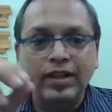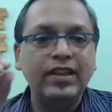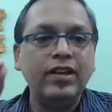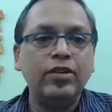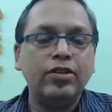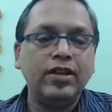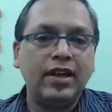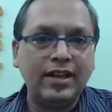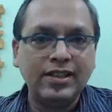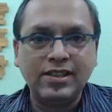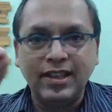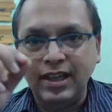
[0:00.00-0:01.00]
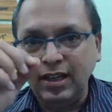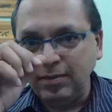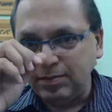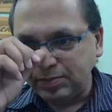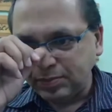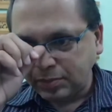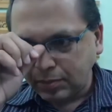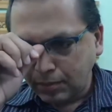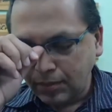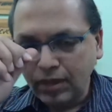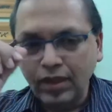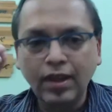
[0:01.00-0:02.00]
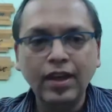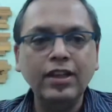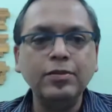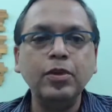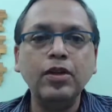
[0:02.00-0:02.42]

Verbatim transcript: one thing you should understand it's